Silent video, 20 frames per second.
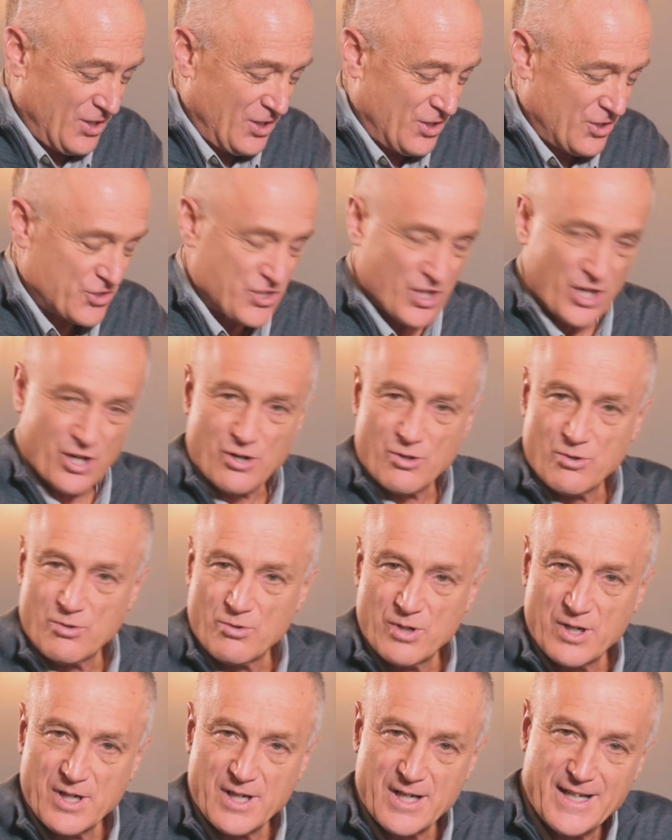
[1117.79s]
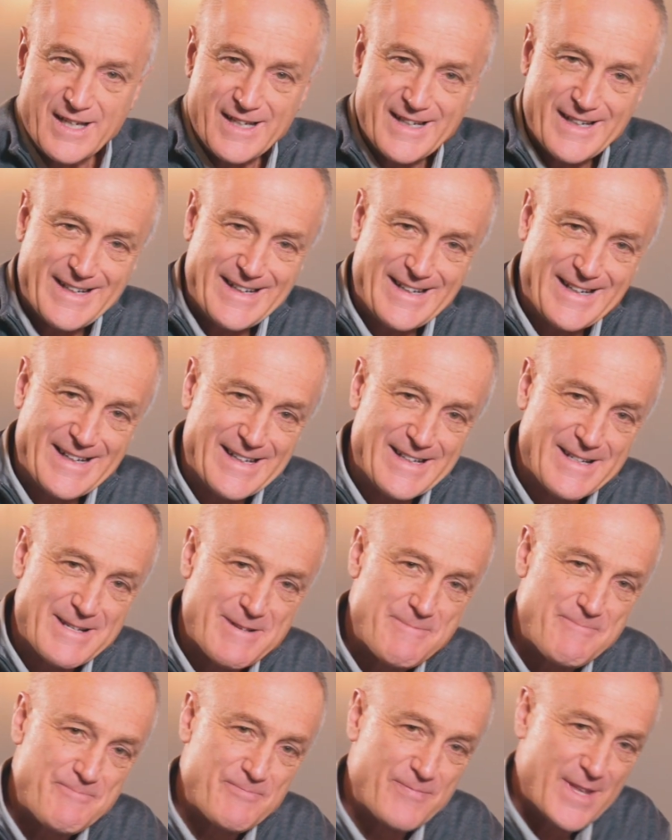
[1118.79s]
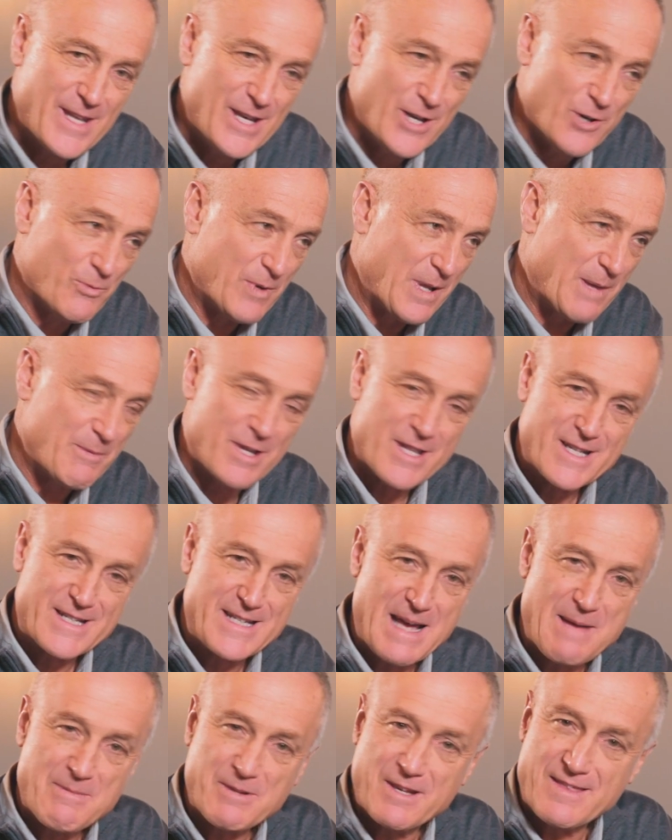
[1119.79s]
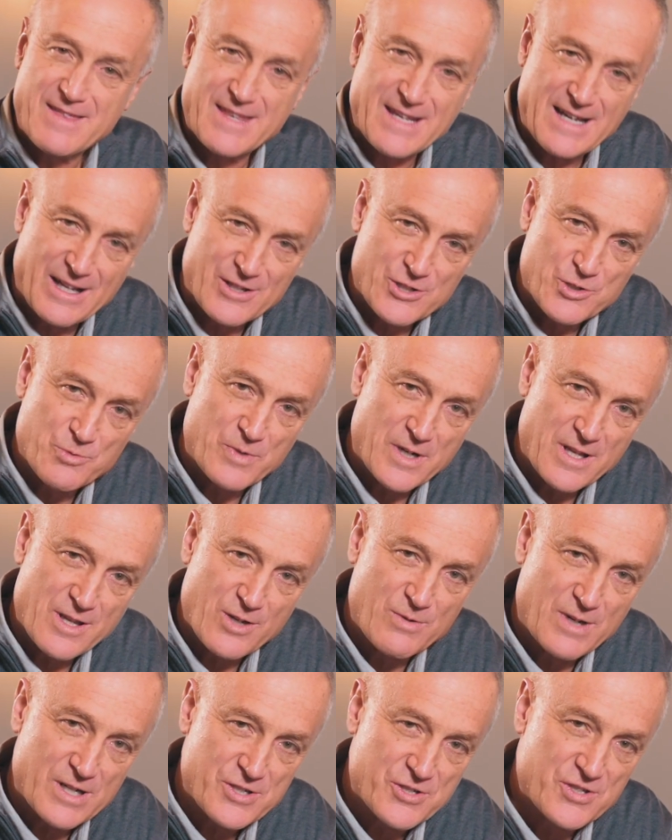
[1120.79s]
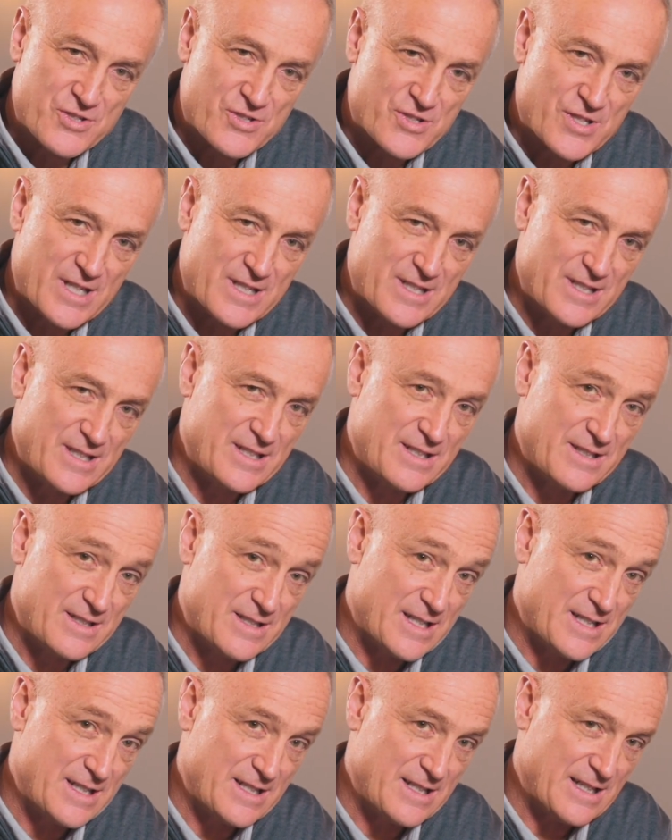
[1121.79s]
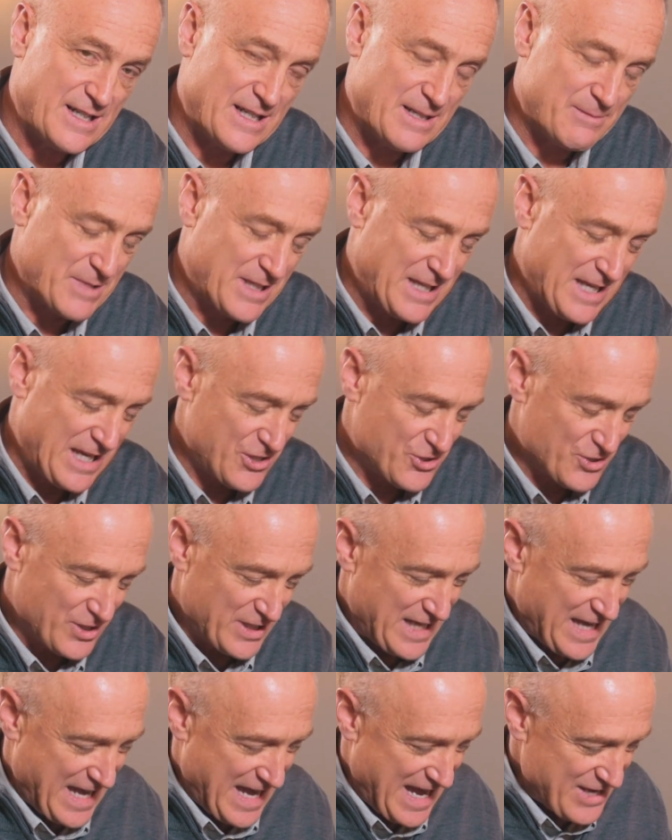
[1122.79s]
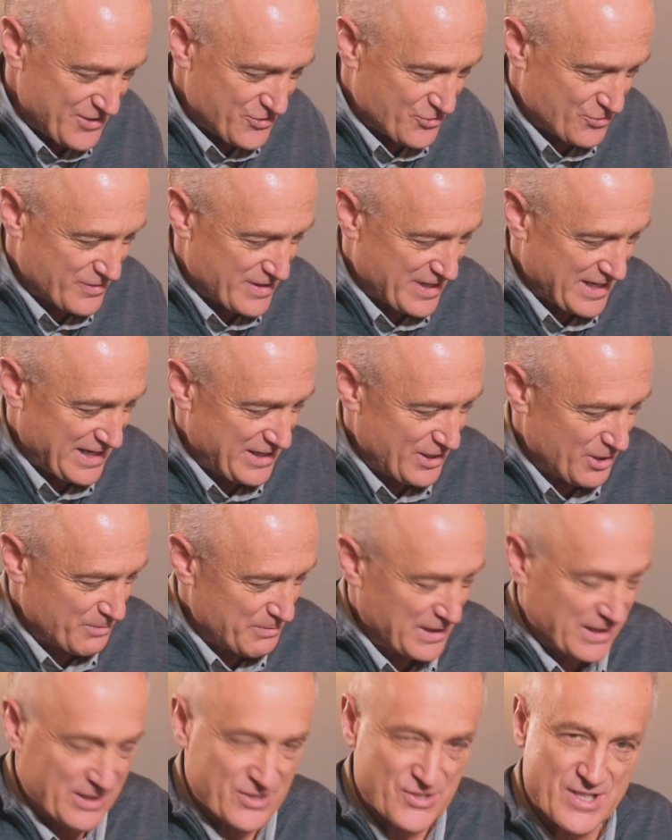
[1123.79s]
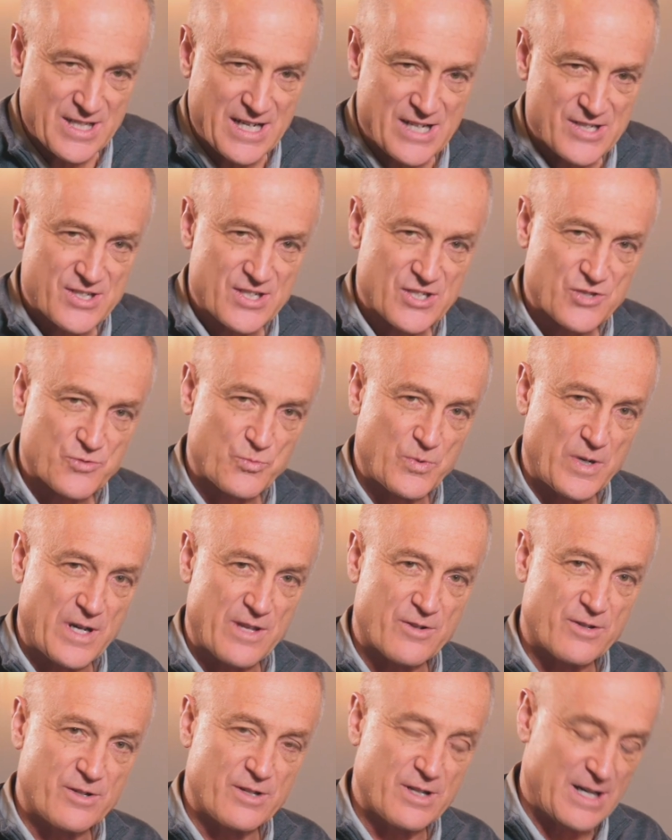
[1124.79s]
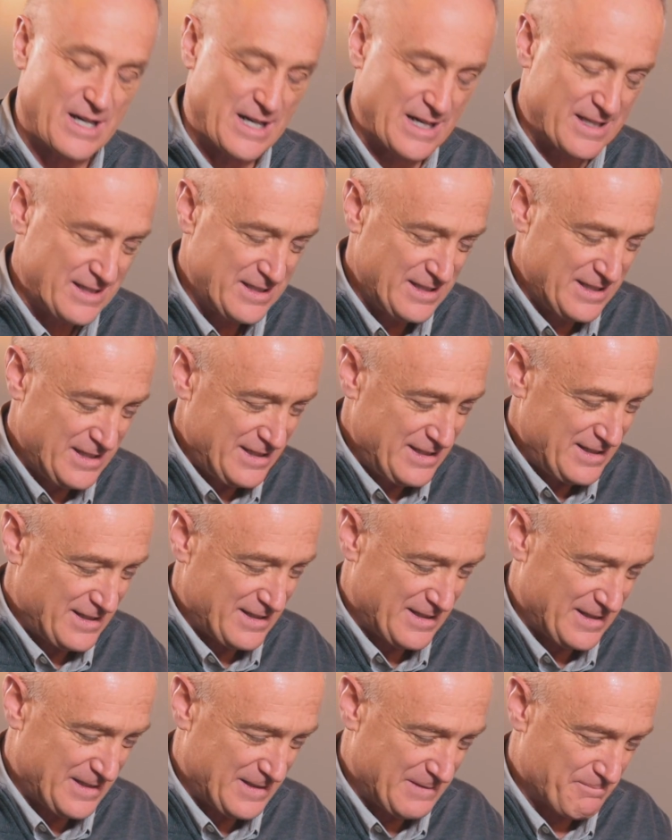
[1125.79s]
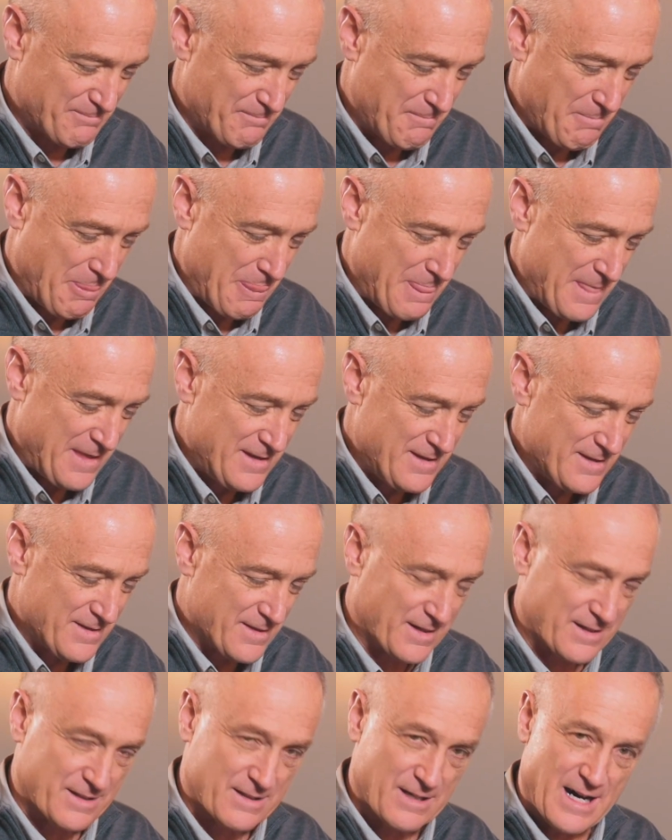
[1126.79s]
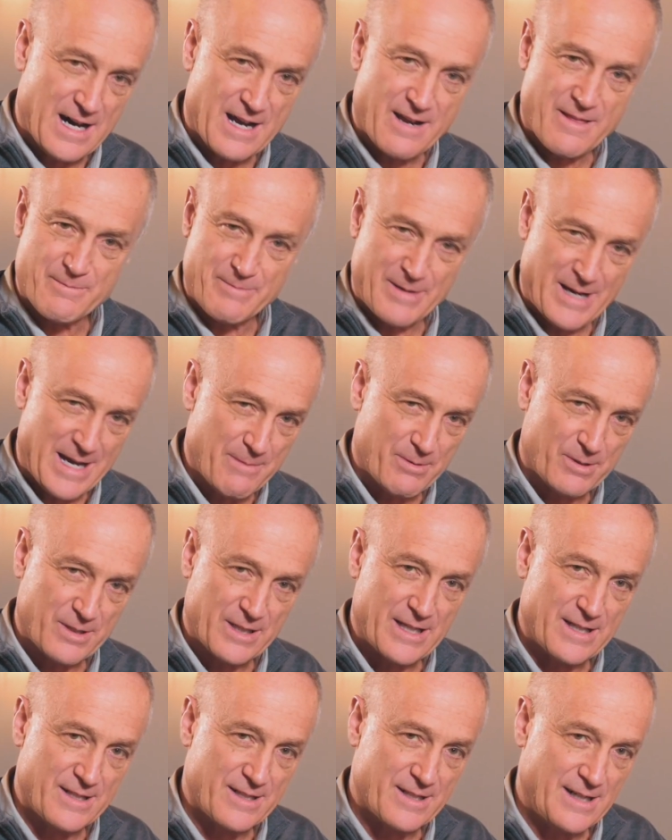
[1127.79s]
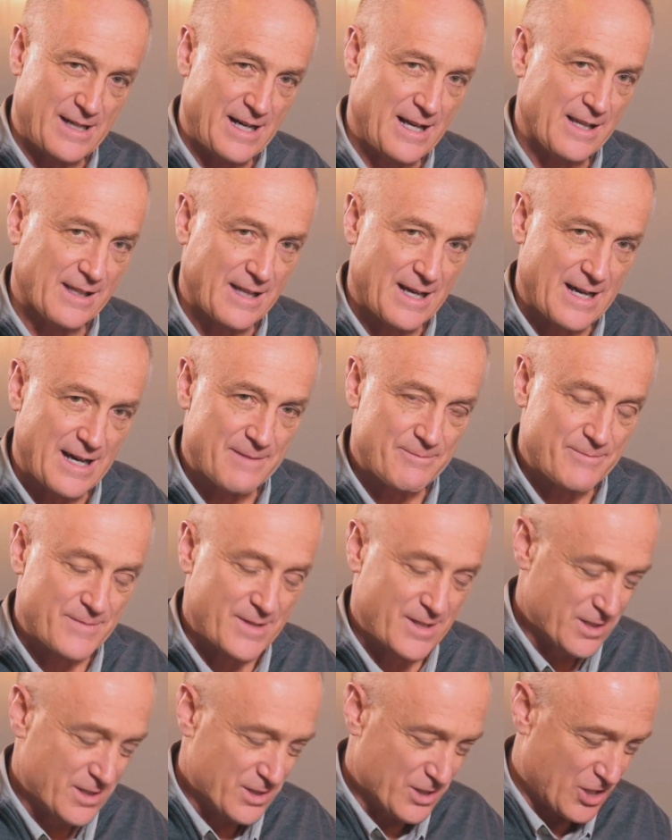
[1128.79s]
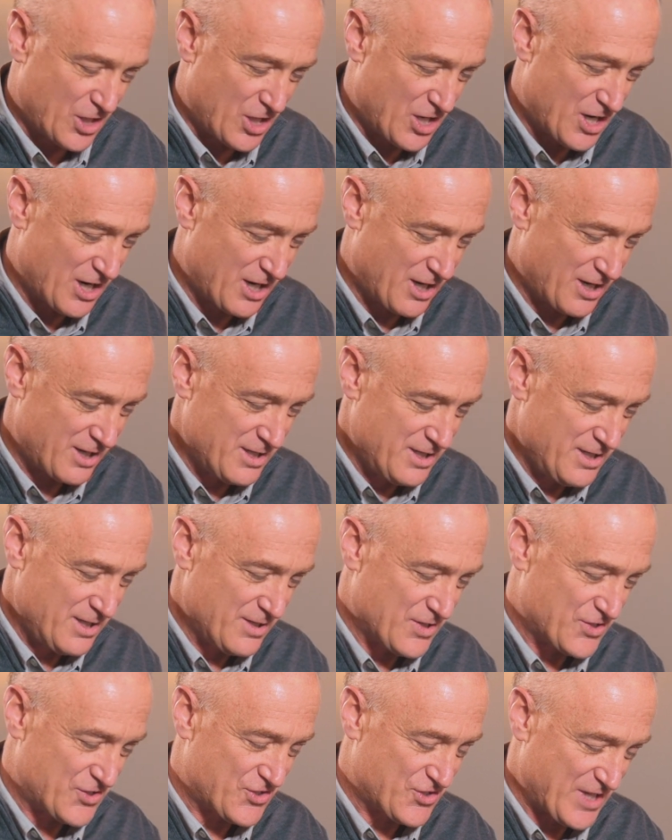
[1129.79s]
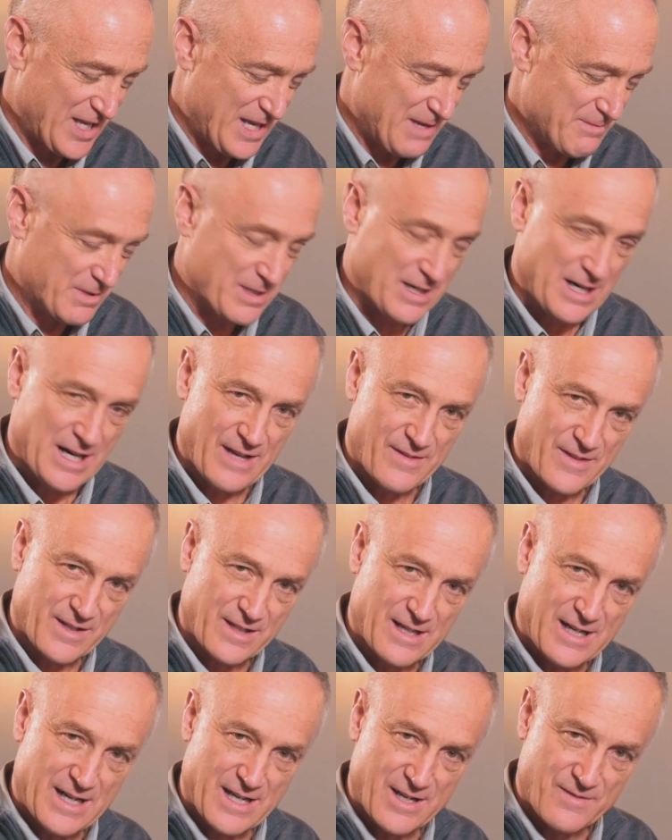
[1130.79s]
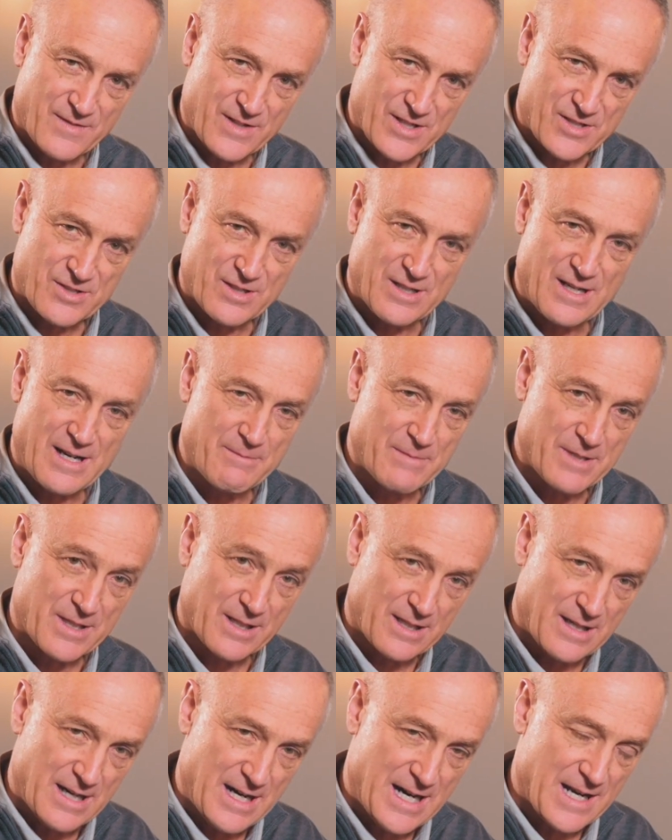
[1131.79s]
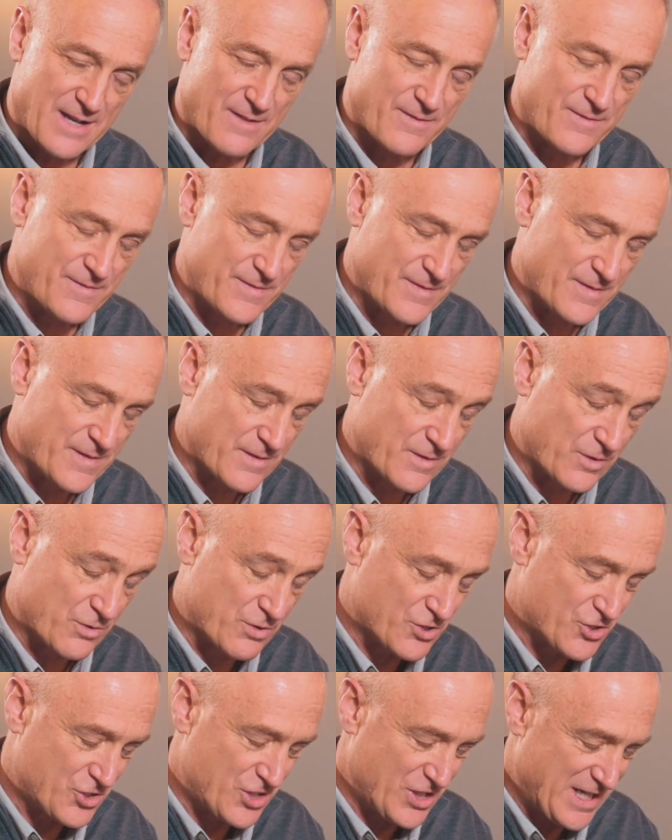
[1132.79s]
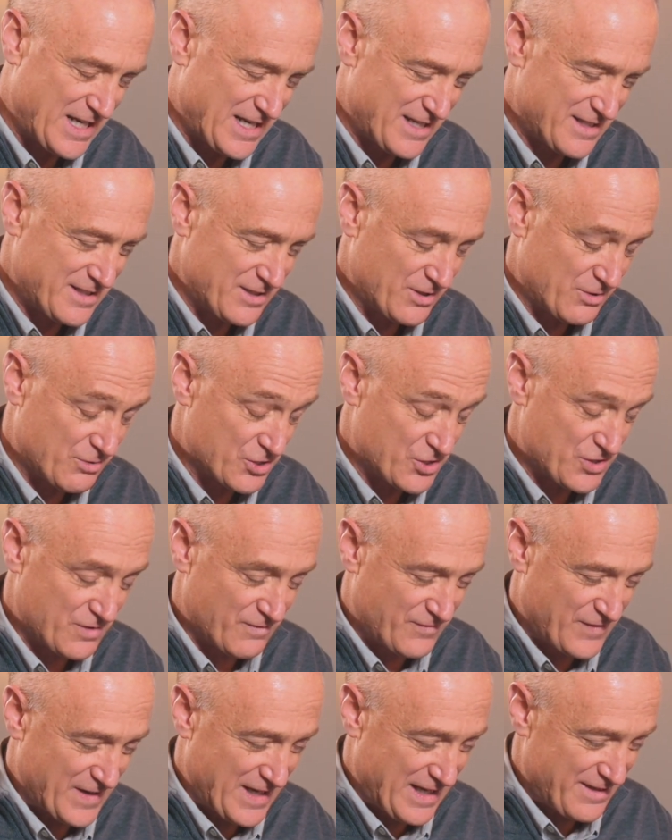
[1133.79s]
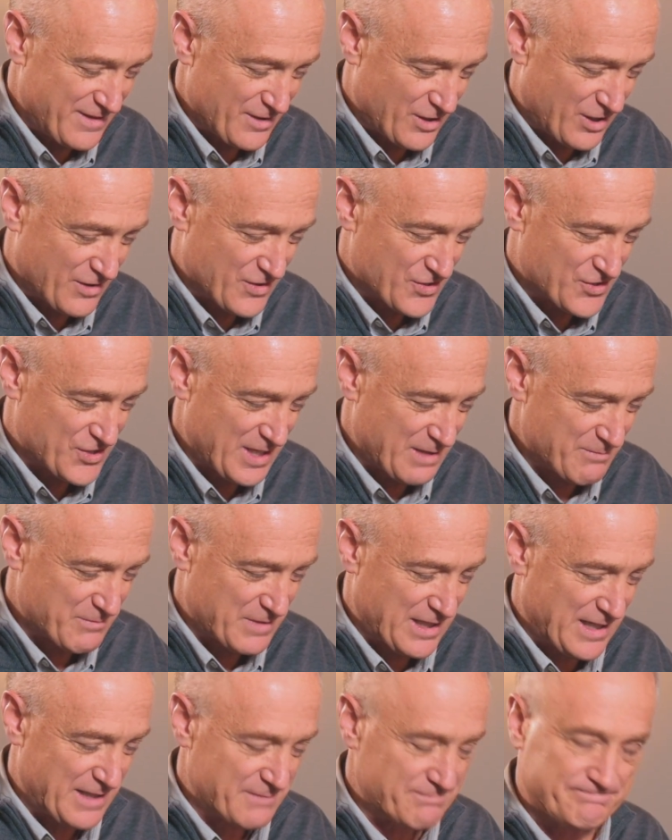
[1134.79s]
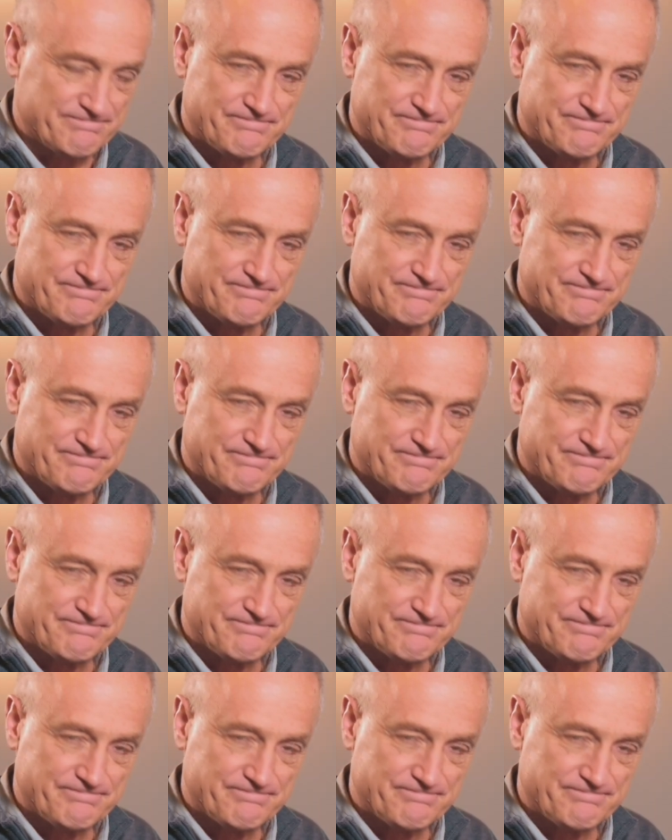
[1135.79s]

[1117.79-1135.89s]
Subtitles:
So, while I'm on the topic of theology, one of the questions that I'm occasionally asked, or that I hear being discussed, is whether or not the God of the Bible and Allah are the same God. The God of Islam and the God of the Christian faith are the same God.